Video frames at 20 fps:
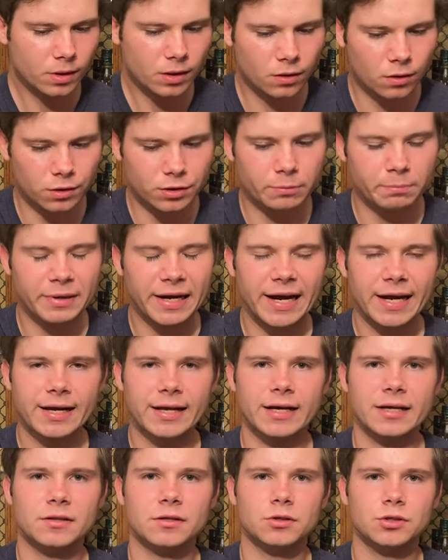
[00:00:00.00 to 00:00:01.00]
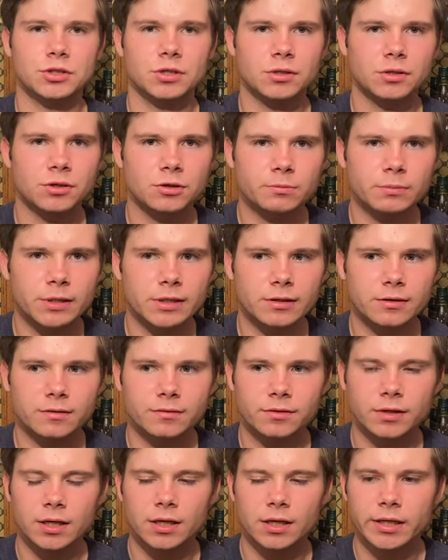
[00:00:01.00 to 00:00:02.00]
On the back end, there's a little bit of
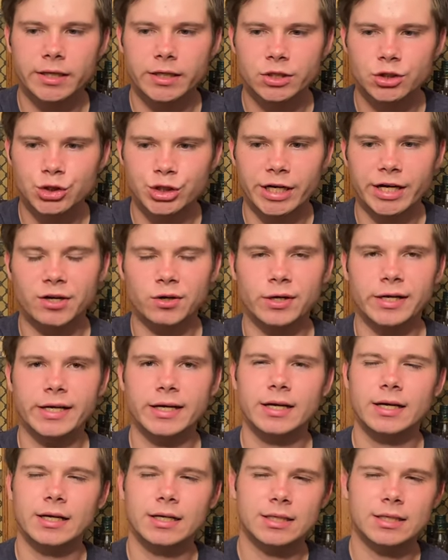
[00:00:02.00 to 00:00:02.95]
cherry,